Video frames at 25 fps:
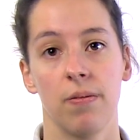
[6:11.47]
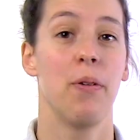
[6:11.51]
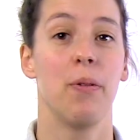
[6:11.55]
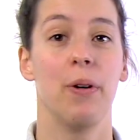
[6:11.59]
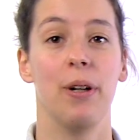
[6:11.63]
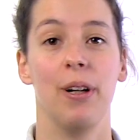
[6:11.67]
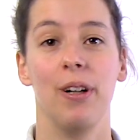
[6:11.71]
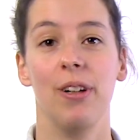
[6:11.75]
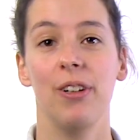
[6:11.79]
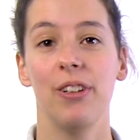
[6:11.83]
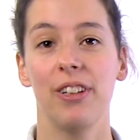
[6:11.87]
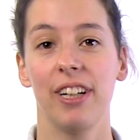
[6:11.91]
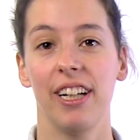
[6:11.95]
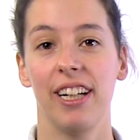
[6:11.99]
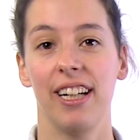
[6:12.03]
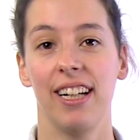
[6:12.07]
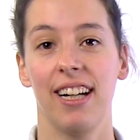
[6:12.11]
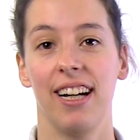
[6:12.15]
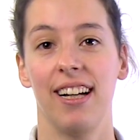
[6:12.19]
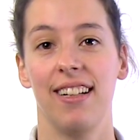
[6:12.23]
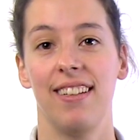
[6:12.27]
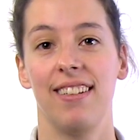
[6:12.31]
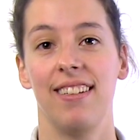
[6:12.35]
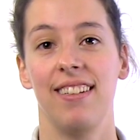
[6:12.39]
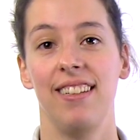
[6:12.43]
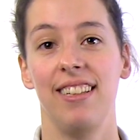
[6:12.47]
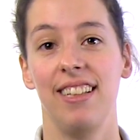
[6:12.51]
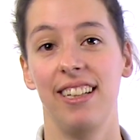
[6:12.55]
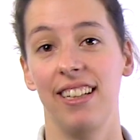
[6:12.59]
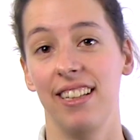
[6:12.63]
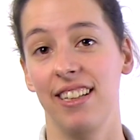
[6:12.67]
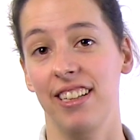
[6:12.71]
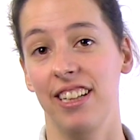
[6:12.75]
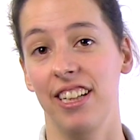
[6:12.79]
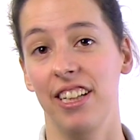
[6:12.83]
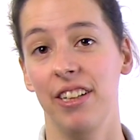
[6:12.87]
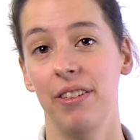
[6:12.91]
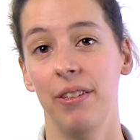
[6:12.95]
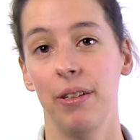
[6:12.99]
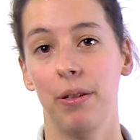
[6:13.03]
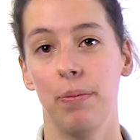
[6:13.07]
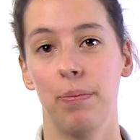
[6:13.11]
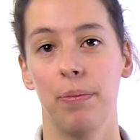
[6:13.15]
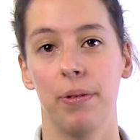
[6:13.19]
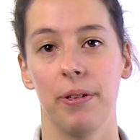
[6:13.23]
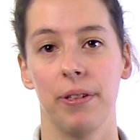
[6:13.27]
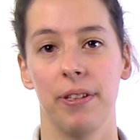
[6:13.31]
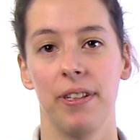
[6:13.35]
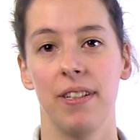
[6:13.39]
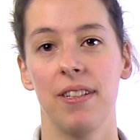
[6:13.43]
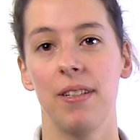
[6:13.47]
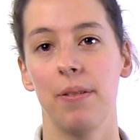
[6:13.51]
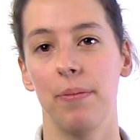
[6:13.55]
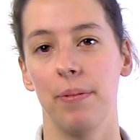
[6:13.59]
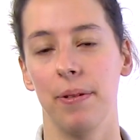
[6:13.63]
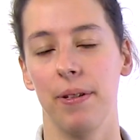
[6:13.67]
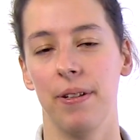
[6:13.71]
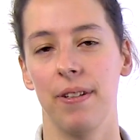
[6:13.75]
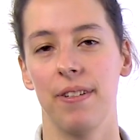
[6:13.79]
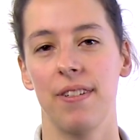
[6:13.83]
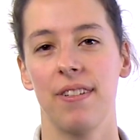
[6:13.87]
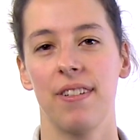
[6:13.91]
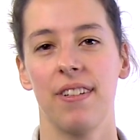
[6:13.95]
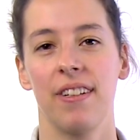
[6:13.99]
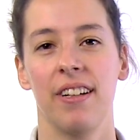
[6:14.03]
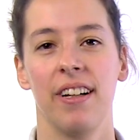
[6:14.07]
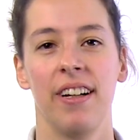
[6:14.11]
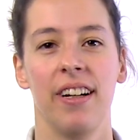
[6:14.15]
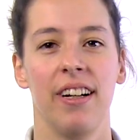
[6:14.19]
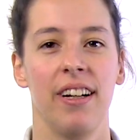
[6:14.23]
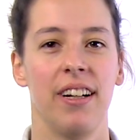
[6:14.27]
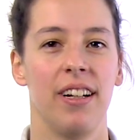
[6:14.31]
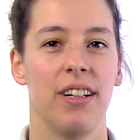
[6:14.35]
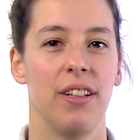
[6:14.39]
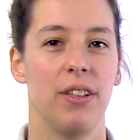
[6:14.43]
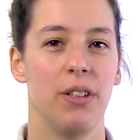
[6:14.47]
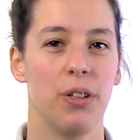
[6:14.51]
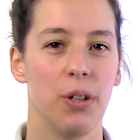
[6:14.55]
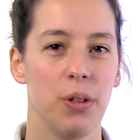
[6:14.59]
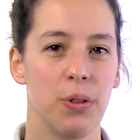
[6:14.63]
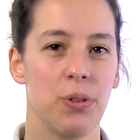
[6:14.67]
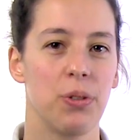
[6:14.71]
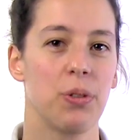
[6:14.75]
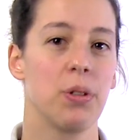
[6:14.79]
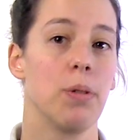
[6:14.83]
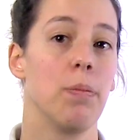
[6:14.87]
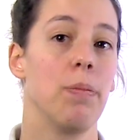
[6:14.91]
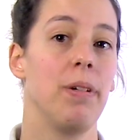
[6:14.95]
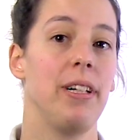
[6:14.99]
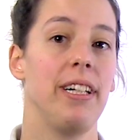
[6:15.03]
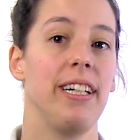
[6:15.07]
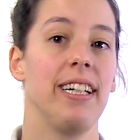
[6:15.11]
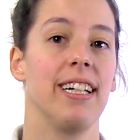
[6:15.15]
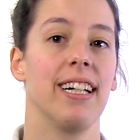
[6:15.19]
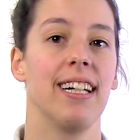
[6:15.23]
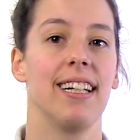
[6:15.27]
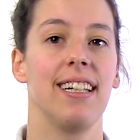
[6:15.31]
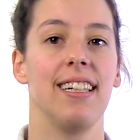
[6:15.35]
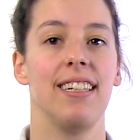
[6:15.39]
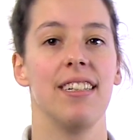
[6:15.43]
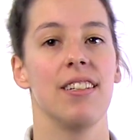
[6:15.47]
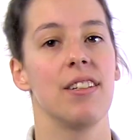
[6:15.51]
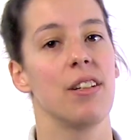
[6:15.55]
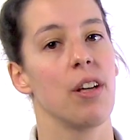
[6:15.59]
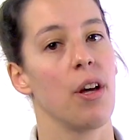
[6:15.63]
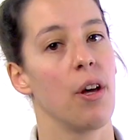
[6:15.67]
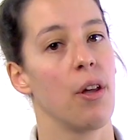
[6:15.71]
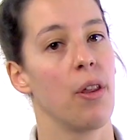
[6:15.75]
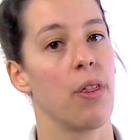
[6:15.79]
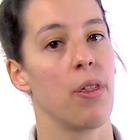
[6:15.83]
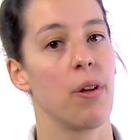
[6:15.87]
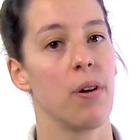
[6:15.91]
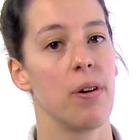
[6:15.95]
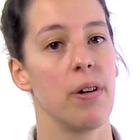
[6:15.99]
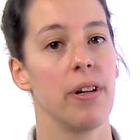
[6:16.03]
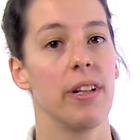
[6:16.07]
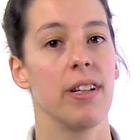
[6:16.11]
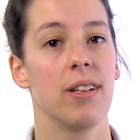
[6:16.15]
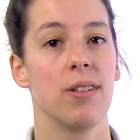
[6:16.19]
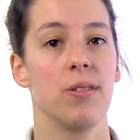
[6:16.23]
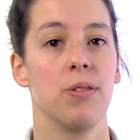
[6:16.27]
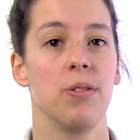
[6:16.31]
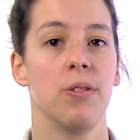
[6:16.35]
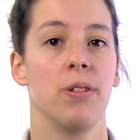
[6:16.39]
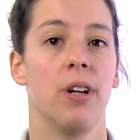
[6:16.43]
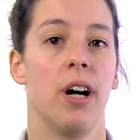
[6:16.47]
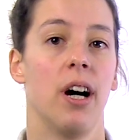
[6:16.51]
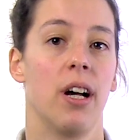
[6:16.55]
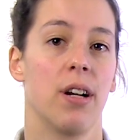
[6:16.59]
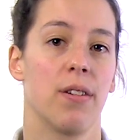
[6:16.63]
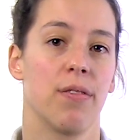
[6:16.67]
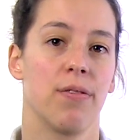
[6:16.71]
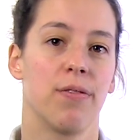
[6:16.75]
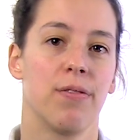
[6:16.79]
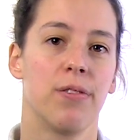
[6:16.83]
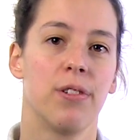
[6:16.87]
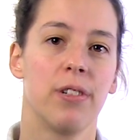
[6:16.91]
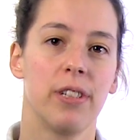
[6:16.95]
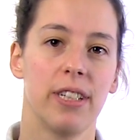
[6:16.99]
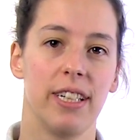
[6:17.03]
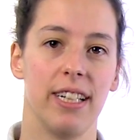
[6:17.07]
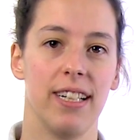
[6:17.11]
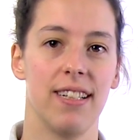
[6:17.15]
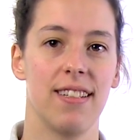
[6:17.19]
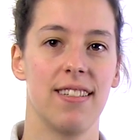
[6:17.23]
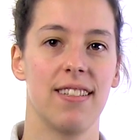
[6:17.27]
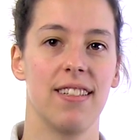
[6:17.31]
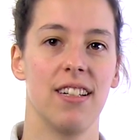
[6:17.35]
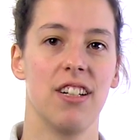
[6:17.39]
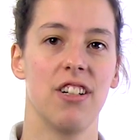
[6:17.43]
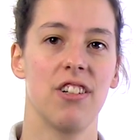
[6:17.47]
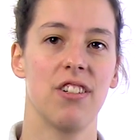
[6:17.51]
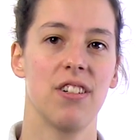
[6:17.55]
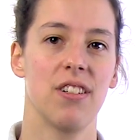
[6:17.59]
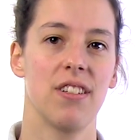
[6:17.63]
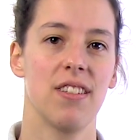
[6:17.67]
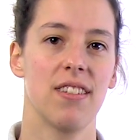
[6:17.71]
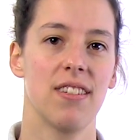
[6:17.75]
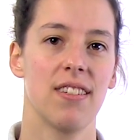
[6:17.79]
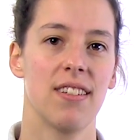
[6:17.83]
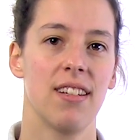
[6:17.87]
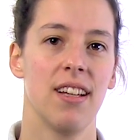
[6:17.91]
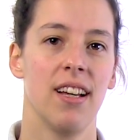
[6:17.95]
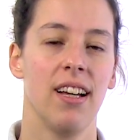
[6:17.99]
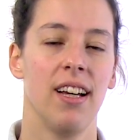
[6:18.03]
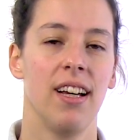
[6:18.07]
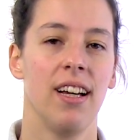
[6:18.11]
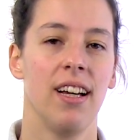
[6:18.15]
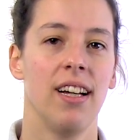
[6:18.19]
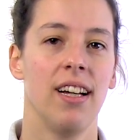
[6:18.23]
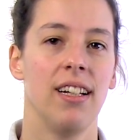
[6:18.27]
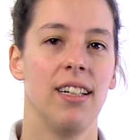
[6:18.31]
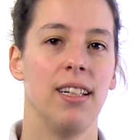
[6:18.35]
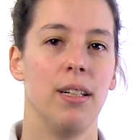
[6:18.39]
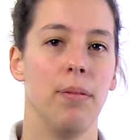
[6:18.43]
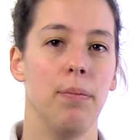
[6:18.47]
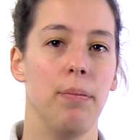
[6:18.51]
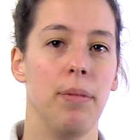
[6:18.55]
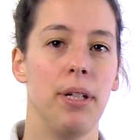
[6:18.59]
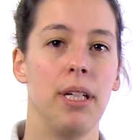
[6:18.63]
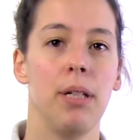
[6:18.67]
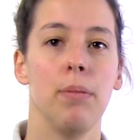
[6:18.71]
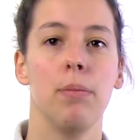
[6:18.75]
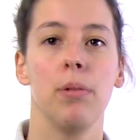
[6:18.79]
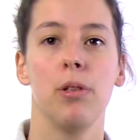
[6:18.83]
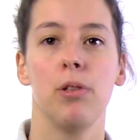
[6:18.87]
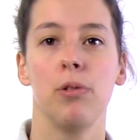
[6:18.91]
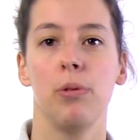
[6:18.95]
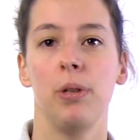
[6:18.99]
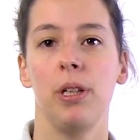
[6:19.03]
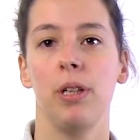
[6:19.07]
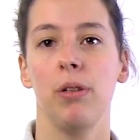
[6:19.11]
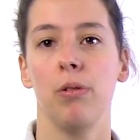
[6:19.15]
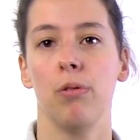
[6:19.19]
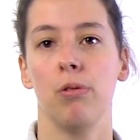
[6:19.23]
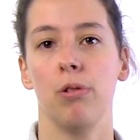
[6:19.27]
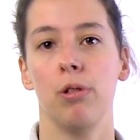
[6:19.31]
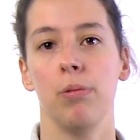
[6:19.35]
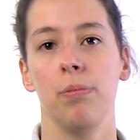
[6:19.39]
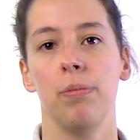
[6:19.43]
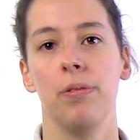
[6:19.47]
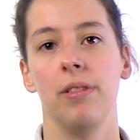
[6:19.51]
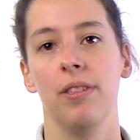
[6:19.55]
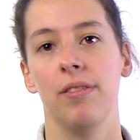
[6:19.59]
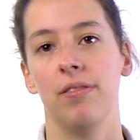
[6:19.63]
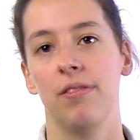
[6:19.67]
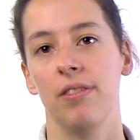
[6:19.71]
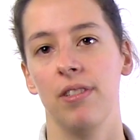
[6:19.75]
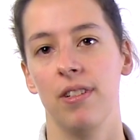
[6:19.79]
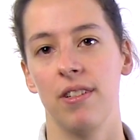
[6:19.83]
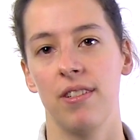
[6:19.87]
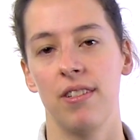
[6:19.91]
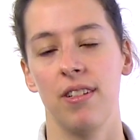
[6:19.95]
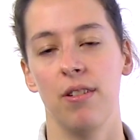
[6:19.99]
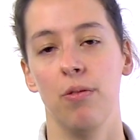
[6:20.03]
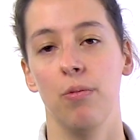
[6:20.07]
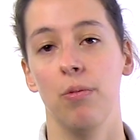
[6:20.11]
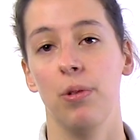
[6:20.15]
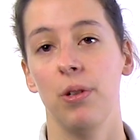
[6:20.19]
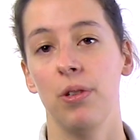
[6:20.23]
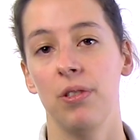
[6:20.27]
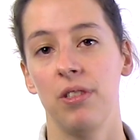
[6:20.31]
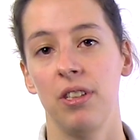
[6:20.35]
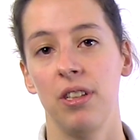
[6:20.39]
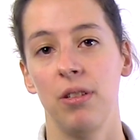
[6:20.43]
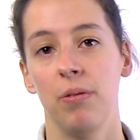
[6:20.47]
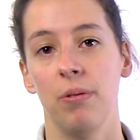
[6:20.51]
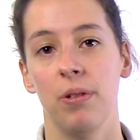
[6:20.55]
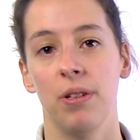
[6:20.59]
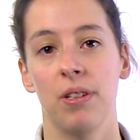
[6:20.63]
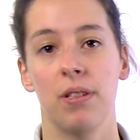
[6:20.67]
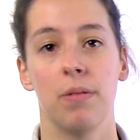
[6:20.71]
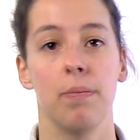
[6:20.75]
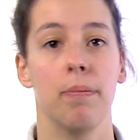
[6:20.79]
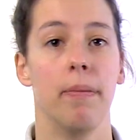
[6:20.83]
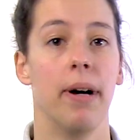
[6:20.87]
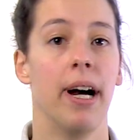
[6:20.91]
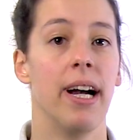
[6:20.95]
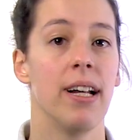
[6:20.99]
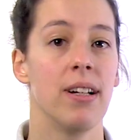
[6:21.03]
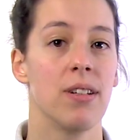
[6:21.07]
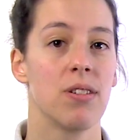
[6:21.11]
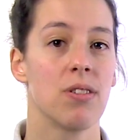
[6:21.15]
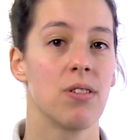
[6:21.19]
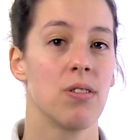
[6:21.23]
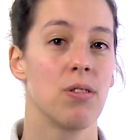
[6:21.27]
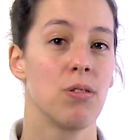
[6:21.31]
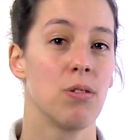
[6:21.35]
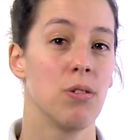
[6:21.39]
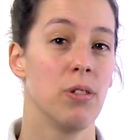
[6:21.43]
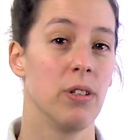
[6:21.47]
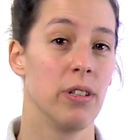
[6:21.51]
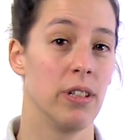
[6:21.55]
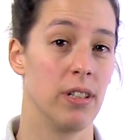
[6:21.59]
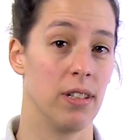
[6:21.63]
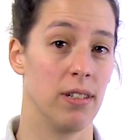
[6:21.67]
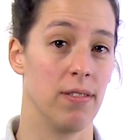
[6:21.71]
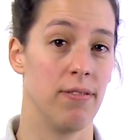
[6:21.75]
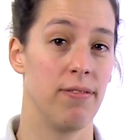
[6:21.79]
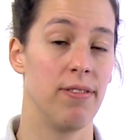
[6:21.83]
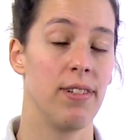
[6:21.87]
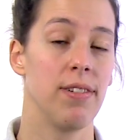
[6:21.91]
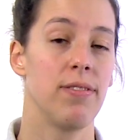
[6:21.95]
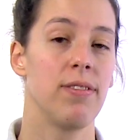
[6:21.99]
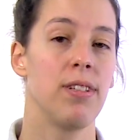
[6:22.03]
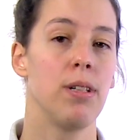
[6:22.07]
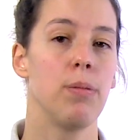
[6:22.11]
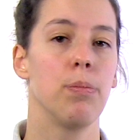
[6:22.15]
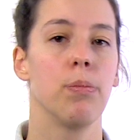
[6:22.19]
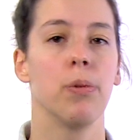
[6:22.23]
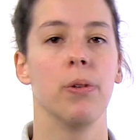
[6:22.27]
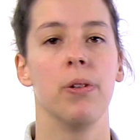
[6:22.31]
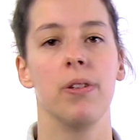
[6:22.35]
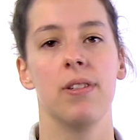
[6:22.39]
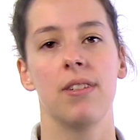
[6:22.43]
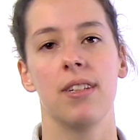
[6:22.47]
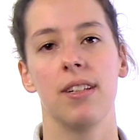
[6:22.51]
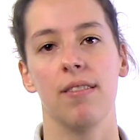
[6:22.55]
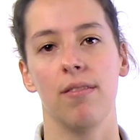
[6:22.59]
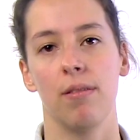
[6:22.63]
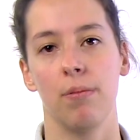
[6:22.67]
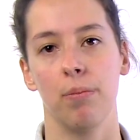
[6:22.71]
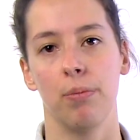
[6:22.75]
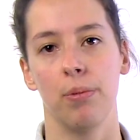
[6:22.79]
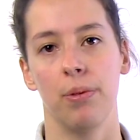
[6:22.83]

When looking at the adherent participants, those completing at least thirty-two out of forty-eight sessions, the mean between group difference in WOSI was minus two hundred fifty point seven